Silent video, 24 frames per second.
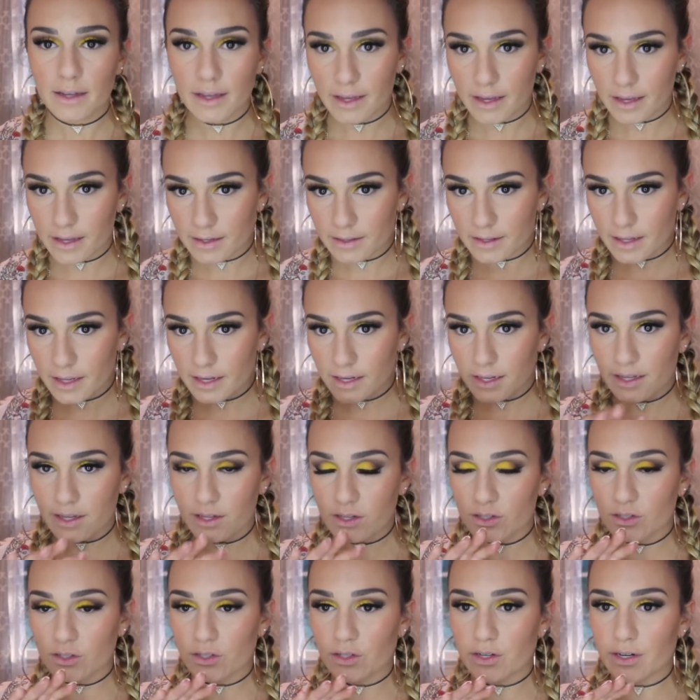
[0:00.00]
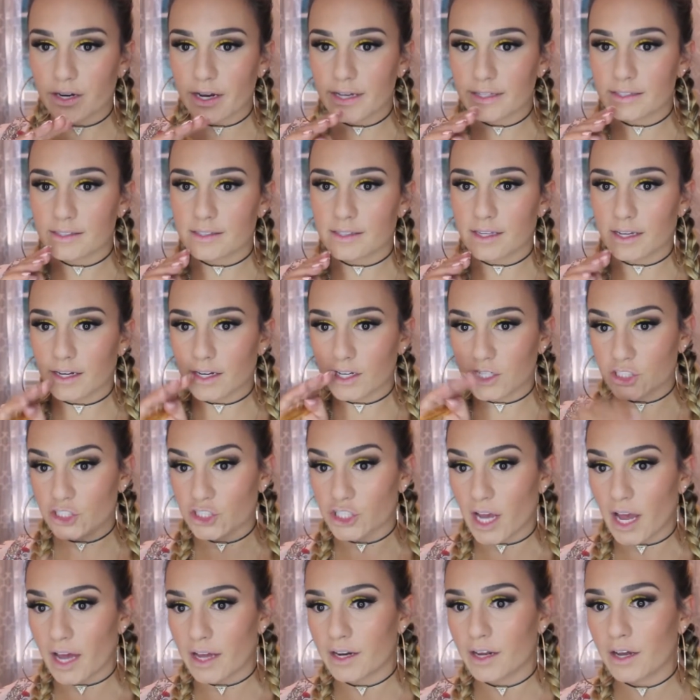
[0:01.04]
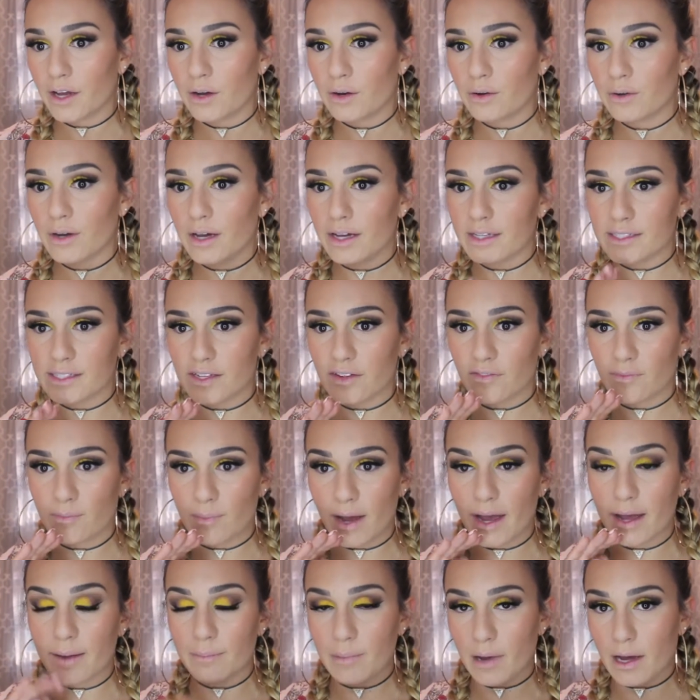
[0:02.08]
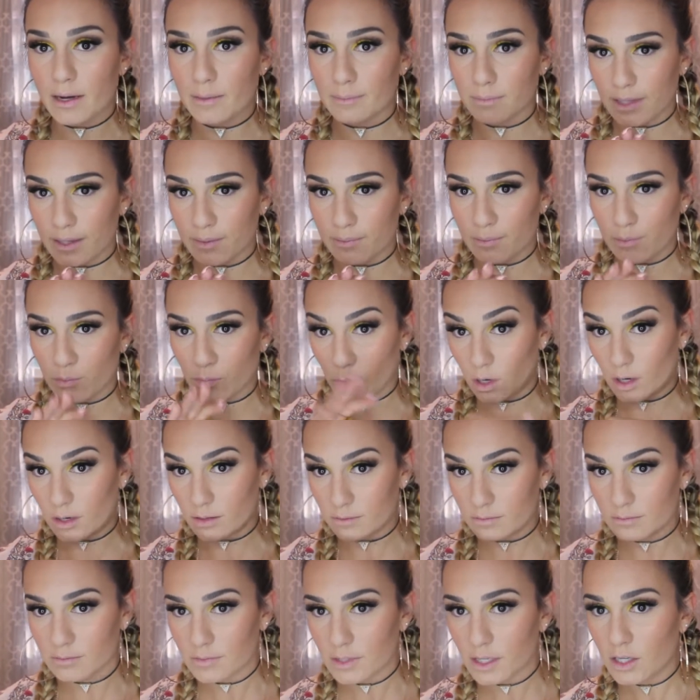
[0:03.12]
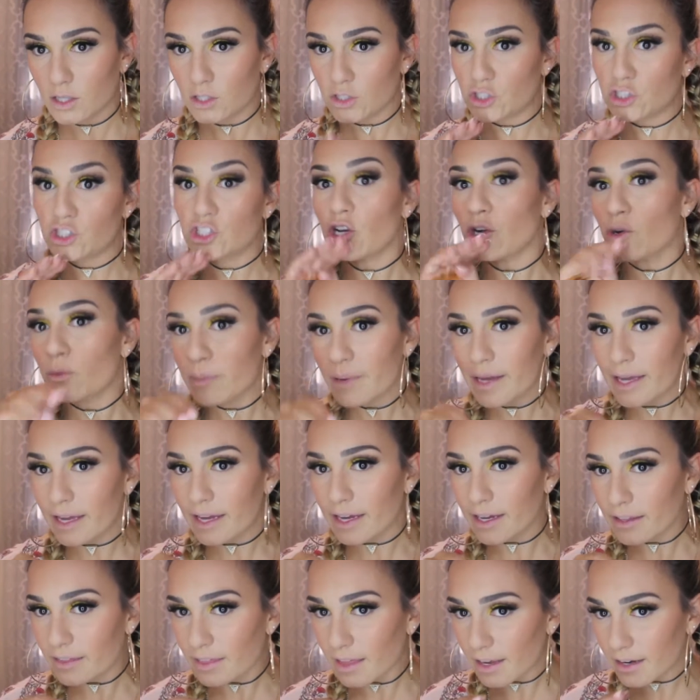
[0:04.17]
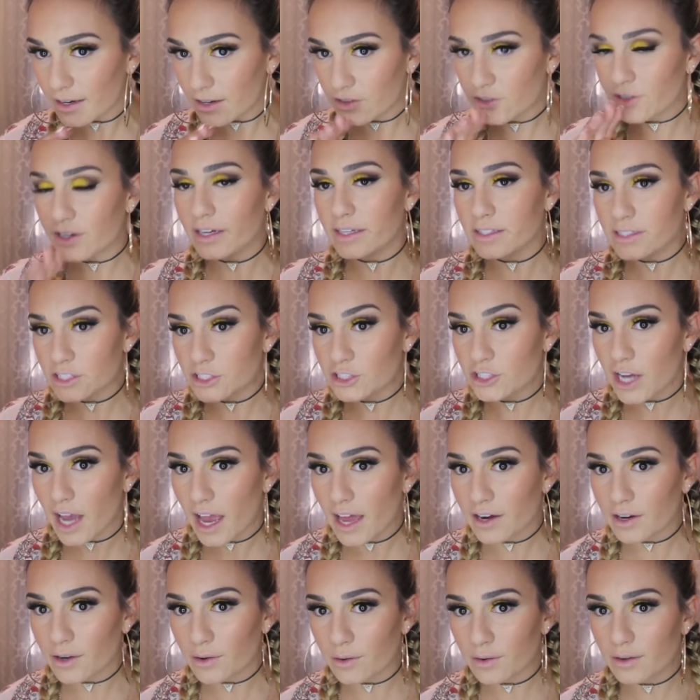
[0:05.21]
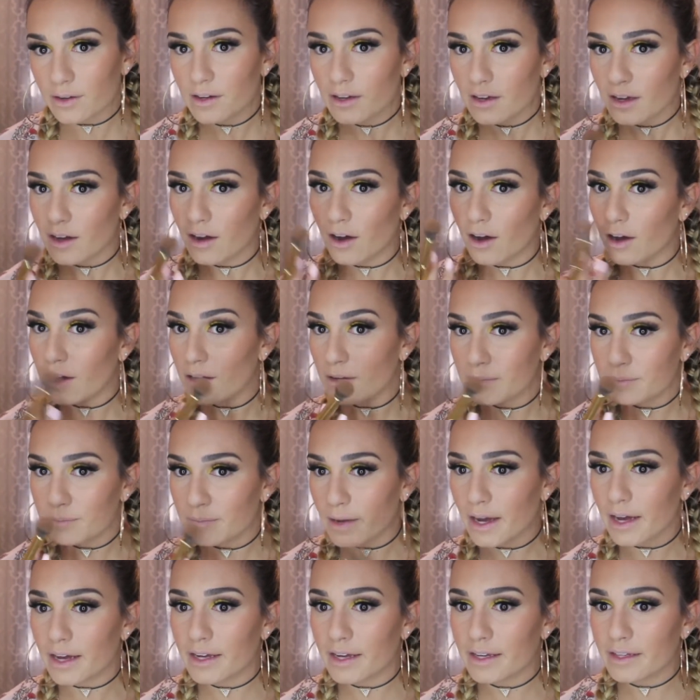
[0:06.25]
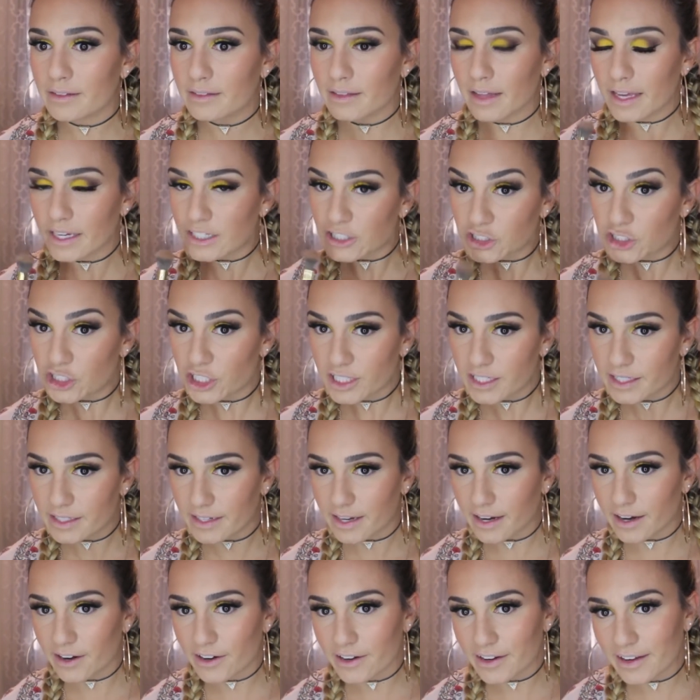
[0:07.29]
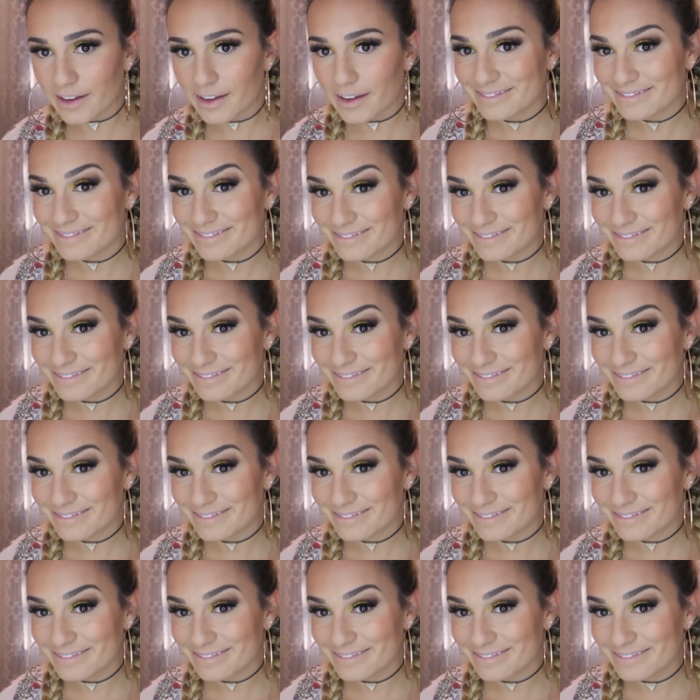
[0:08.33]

And then it creates like a shadow, as if my bottom lip were so big that it creates a shadow on my like chin area.